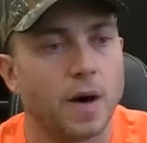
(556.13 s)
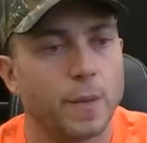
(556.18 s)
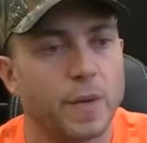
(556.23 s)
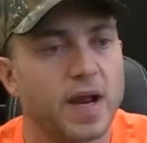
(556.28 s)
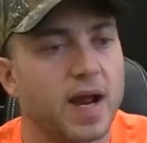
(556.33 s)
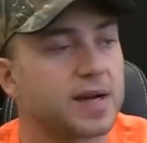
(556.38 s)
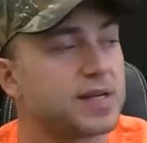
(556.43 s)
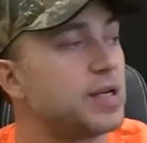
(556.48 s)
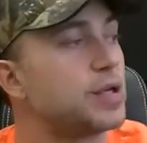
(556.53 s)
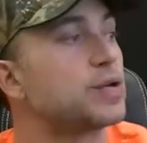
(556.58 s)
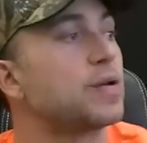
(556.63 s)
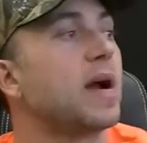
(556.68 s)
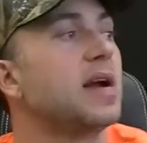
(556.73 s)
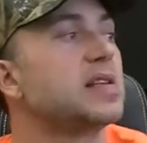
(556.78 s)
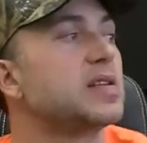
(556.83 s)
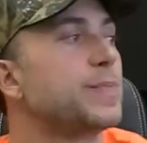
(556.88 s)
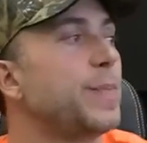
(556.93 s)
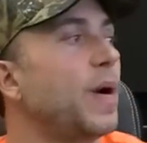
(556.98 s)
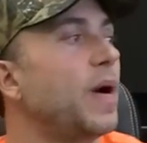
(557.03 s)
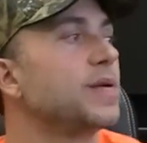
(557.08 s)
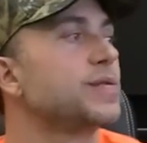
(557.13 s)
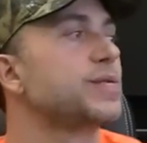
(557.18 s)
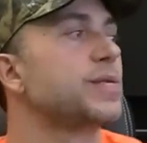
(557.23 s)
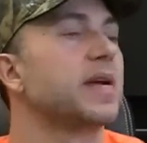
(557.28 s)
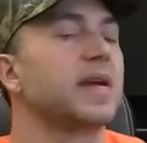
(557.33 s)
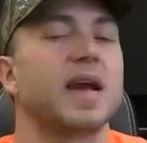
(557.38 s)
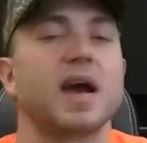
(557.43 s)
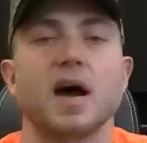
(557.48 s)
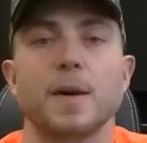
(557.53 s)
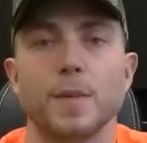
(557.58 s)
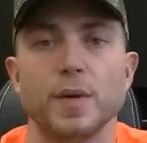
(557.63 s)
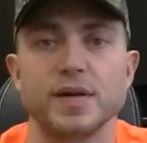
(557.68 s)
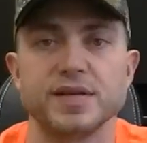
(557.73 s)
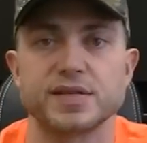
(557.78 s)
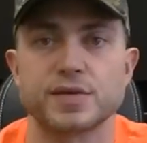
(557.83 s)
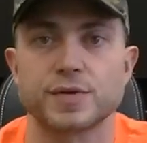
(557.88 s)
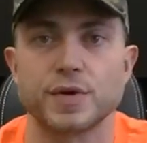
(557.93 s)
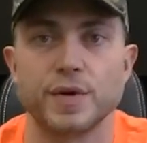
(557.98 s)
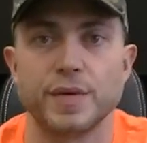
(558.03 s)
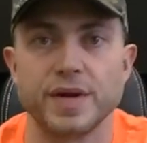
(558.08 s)
We actually tried sponsoring Cowboy
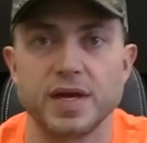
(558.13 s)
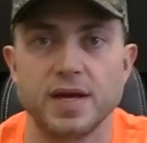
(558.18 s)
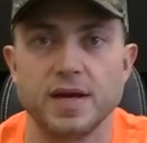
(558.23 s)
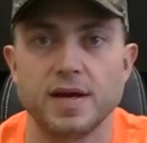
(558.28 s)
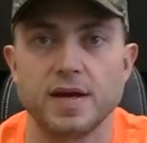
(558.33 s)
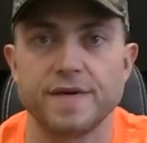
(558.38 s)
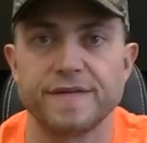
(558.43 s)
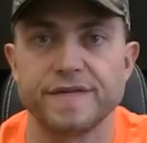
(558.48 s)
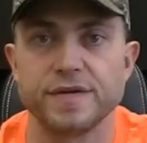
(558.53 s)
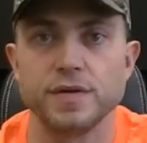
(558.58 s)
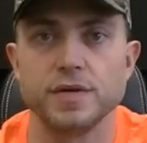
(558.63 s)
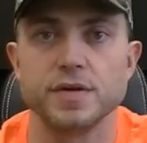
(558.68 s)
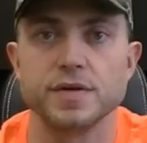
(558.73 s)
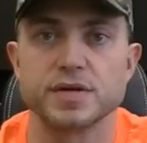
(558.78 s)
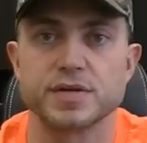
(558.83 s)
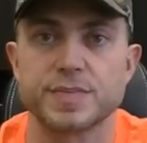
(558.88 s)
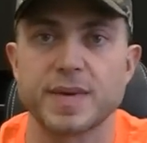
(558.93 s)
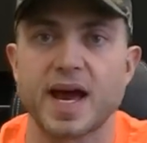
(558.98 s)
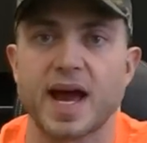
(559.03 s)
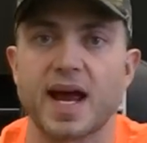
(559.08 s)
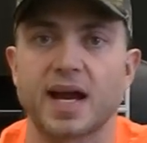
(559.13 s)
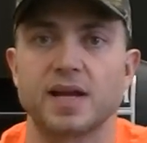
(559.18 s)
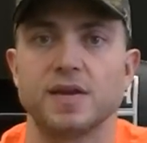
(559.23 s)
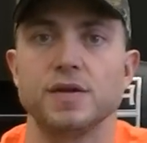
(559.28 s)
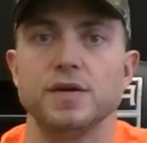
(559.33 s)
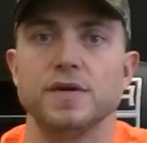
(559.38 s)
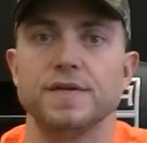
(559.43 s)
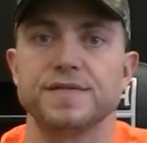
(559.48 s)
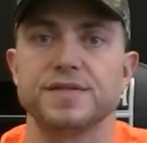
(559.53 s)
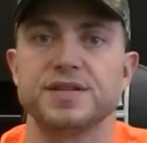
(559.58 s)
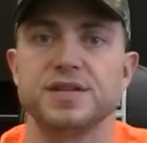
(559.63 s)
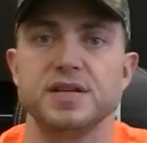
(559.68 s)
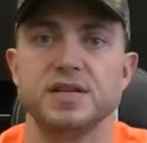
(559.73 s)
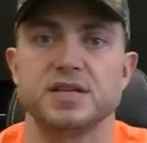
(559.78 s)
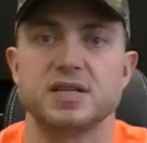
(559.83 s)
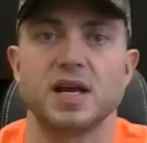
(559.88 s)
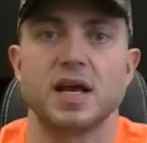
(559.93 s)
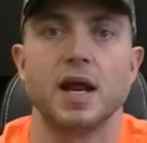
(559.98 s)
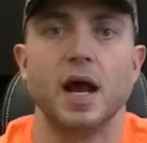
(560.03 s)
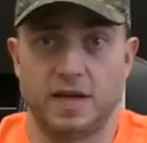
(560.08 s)
Cerrone a few years back, and the UFC
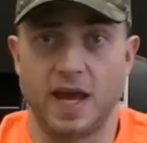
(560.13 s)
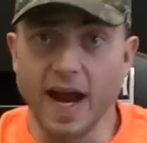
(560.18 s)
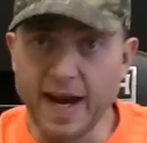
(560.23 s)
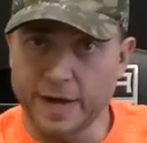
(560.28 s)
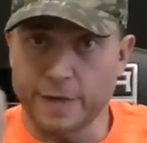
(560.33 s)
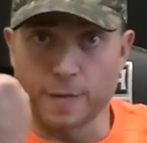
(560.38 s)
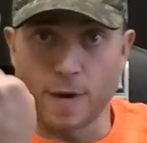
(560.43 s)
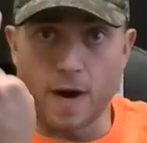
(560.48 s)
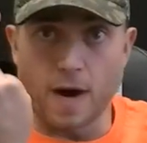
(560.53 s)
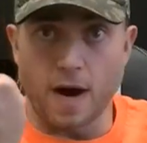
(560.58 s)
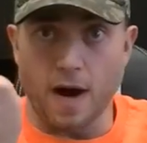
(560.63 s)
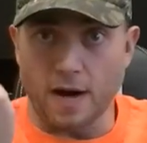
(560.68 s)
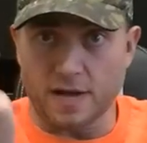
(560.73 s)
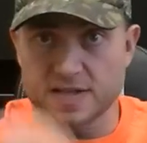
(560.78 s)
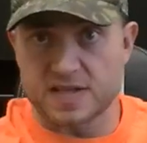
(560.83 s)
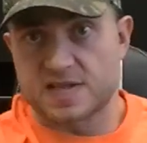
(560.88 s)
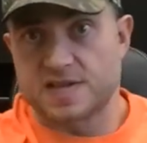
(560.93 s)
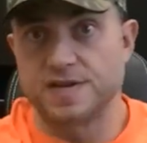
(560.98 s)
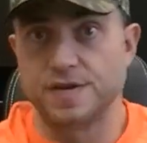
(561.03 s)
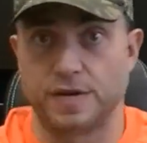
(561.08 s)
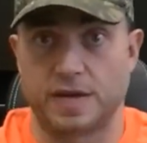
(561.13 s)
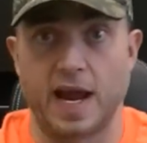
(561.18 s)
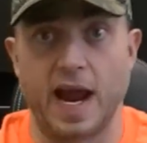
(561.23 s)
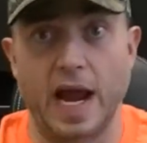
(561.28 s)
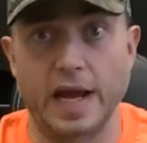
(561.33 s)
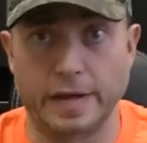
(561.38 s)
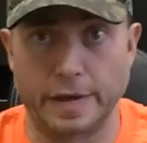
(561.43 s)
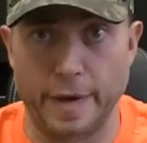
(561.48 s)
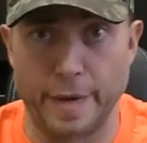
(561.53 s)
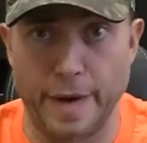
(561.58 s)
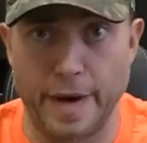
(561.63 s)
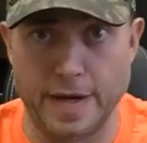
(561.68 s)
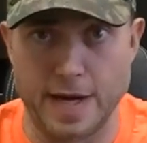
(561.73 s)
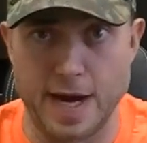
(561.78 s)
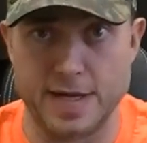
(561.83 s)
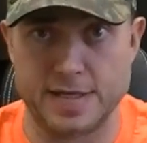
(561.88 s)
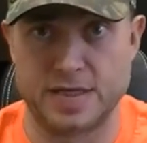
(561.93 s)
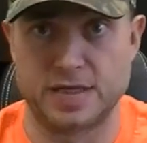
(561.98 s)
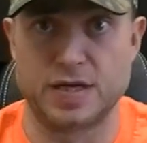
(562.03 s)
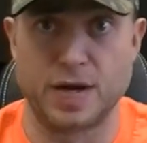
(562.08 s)
said, "Kick rocks! You can't do it.
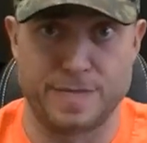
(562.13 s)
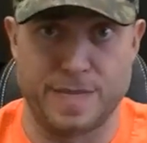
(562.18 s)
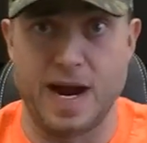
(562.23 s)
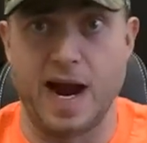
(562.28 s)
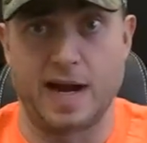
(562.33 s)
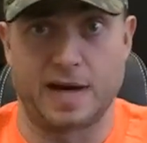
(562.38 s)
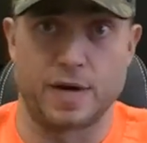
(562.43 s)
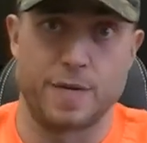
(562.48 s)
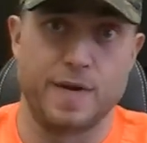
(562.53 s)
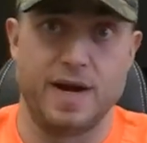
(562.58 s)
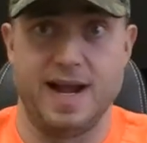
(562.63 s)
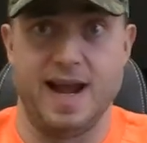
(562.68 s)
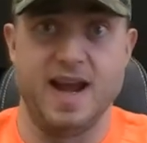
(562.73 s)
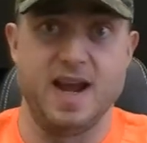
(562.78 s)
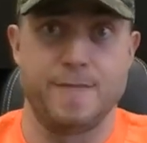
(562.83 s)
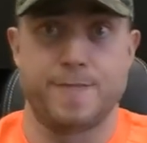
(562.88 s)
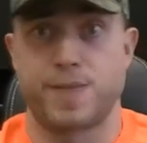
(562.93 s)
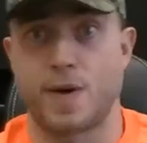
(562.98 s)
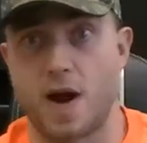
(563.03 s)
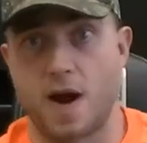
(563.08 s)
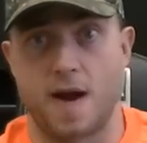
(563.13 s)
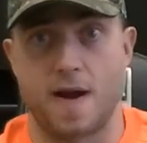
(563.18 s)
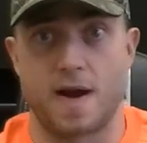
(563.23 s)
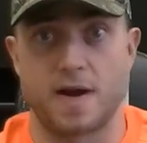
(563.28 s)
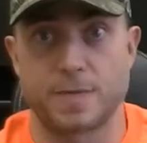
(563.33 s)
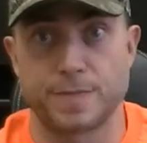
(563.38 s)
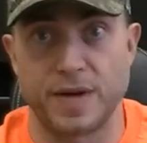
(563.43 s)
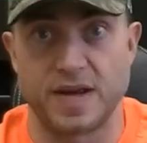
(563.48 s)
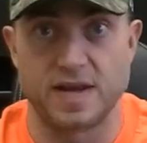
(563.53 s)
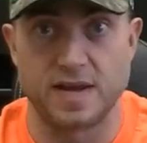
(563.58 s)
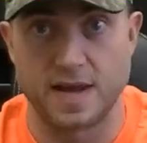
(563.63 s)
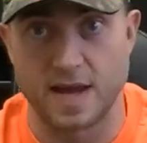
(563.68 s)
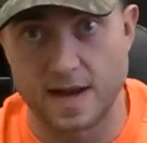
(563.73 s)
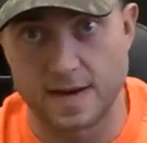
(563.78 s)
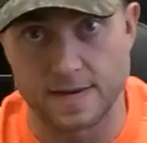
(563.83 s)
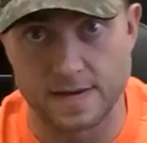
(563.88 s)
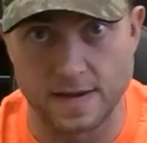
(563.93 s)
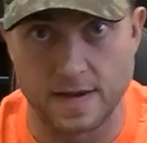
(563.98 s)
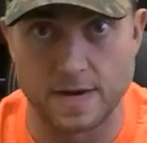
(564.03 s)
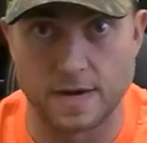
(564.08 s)
That's a tobacco-related product." But
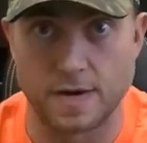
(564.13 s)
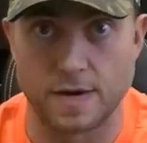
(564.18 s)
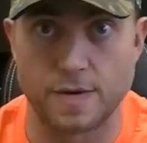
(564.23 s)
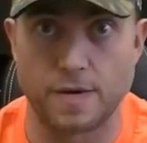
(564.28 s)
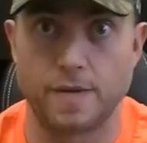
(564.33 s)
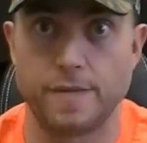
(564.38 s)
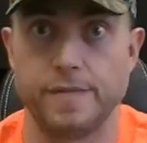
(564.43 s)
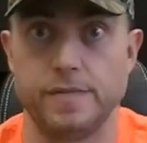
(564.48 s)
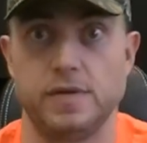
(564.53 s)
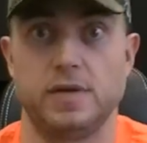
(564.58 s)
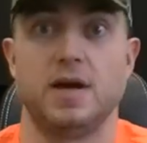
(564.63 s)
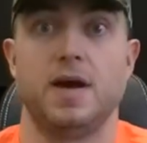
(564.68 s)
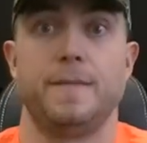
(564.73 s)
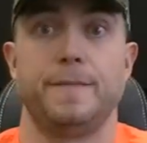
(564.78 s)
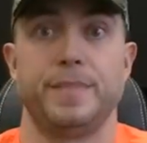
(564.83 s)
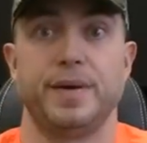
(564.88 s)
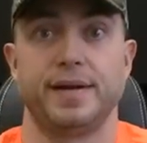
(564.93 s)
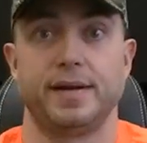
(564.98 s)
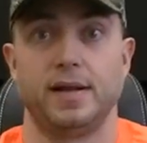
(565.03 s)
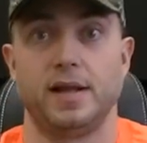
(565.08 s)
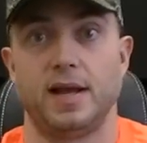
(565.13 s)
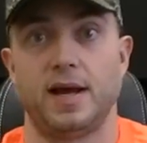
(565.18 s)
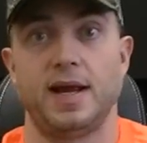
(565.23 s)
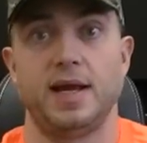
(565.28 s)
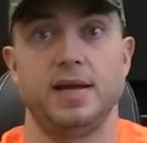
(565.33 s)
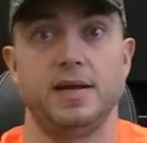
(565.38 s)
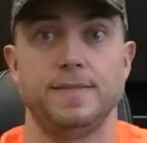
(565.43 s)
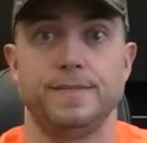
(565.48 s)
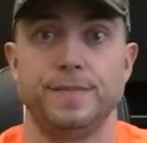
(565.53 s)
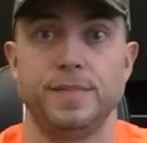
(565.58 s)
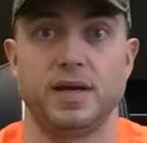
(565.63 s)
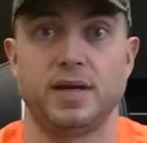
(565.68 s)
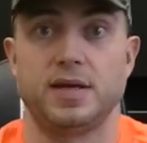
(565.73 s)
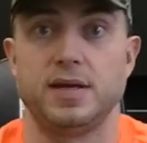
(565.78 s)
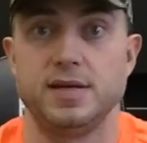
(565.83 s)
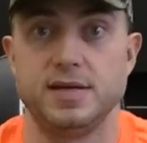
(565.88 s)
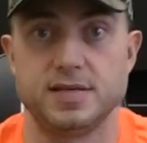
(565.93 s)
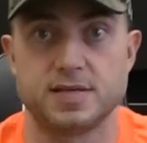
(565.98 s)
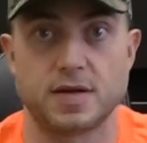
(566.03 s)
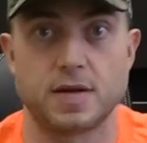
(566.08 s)
yet, you got Bud Light and
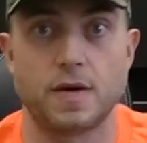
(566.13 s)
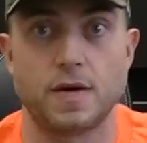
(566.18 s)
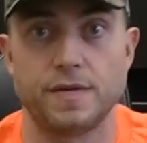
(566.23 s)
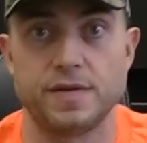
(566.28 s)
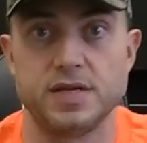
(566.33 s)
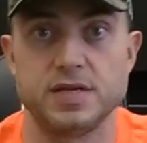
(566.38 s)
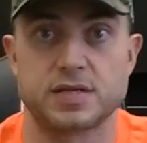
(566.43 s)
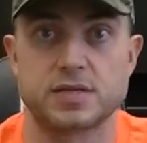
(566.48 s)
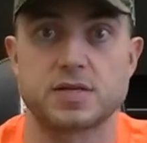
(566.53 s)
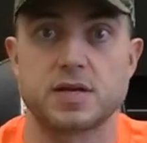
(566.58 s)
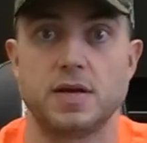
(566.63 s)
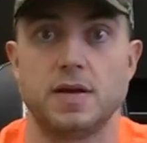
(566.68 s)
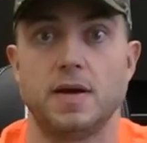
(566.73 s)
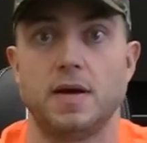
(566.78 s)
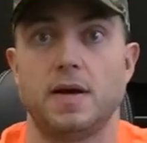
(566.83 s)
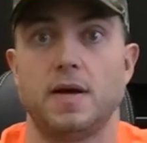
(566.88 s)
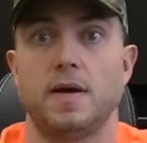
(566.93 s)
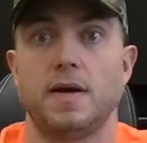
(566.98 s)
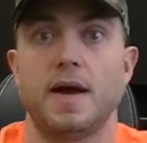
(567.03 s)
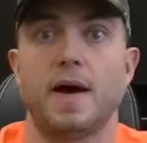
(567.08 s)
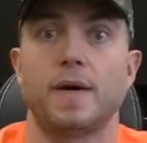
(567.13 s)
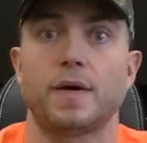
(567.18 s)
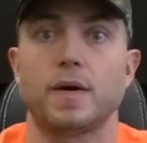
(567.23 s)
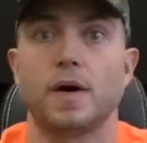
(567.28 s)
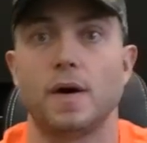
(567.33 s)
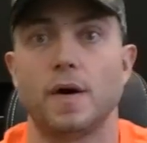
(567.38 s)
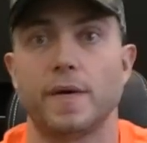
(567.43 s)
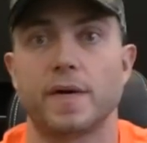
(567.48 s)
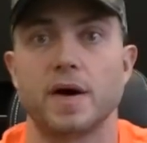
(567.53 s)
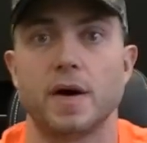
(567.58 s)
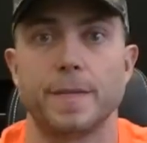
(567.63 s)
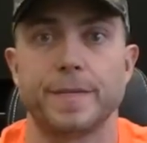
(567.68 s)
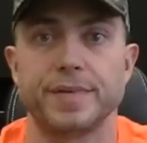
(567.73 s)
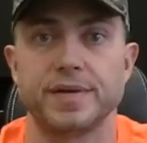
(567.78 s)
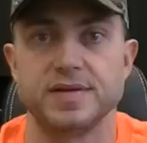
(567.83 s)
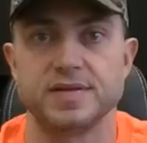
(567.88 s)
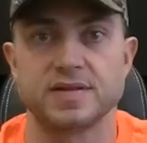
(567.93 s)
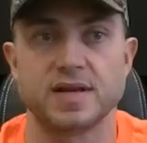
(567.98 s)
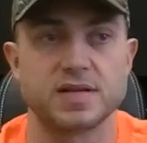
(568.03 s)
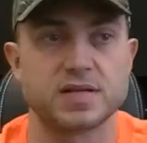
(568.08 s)
Mickey's and all these alcohol
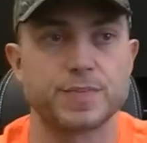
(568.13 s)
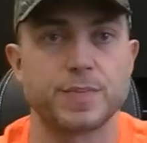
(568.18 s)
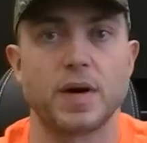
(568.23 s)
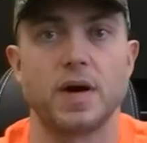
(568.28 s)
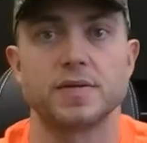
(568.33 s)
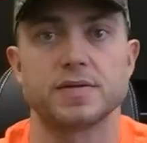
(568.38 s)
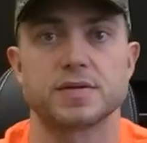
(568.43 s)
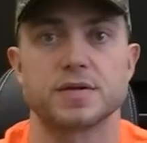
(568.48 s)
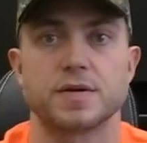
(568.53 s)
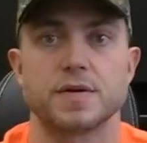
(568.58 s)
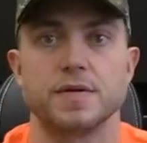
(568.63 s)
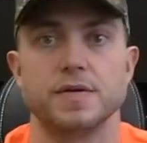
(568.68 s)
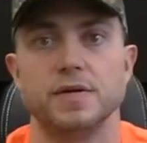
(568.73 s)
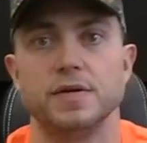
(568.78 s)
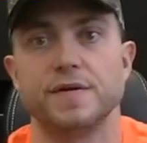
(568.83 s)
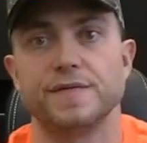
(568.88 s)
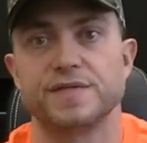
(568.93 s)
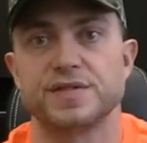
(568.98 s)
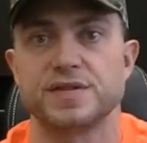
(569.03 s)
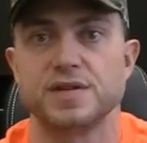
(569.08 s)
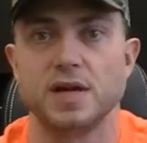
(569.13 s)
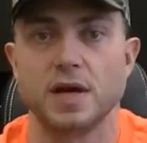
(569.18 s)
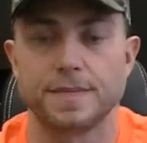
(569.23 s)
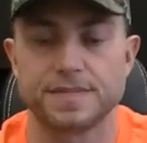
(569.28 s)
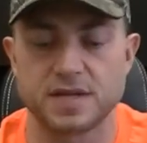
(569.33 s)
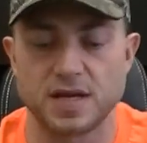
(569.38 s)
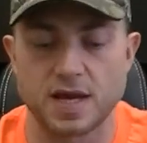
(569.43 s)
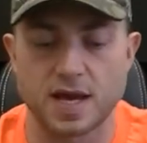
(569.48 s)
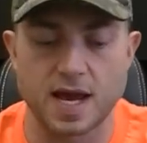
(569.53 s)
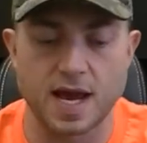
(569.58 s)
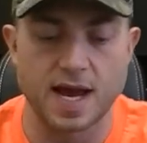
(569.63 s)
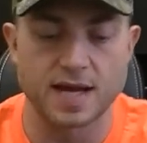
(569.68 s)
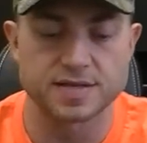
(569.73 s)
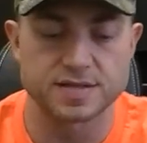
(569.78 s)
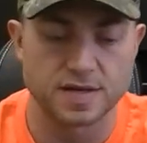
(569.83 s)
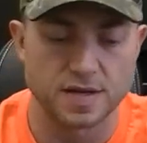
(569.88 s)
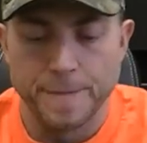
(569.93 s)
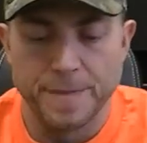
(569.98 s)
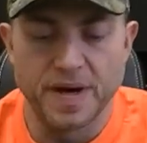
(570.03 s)
companies, they sponsor UFC up the ass.